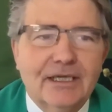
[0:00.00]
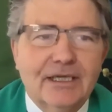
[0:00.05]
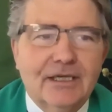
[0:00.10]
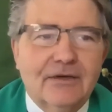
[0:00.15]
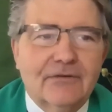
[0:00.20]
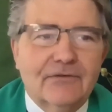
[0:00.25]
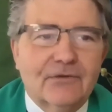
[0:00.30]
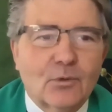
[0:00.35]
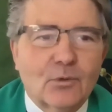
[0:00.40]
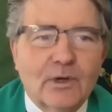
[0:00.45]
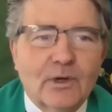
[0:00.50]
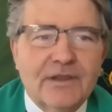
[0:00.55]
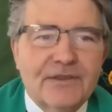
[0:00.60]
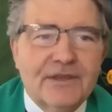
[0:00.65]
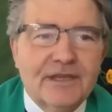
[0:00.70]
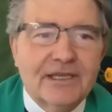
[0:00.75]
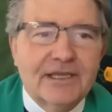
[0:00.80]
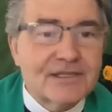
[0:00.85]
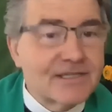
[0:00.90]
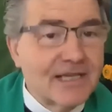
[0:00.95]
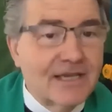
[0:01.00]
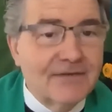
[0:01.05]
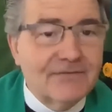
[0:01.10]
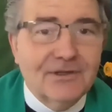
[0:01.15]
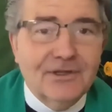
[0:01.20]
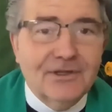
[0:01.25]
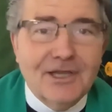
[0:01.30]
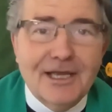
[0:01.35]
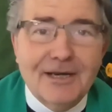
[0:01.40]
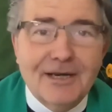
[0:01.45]
For one thing, it saved a
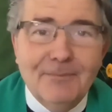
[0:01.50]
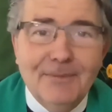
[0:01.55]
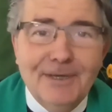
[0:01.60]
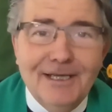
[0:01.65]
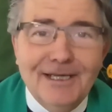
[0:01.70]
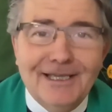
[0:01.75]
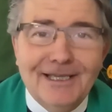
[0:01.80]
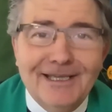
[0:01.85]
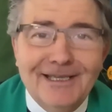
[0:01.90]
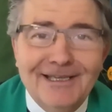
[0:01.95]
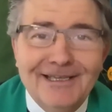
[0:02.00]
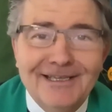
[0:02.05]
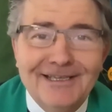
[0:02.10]
lot of money,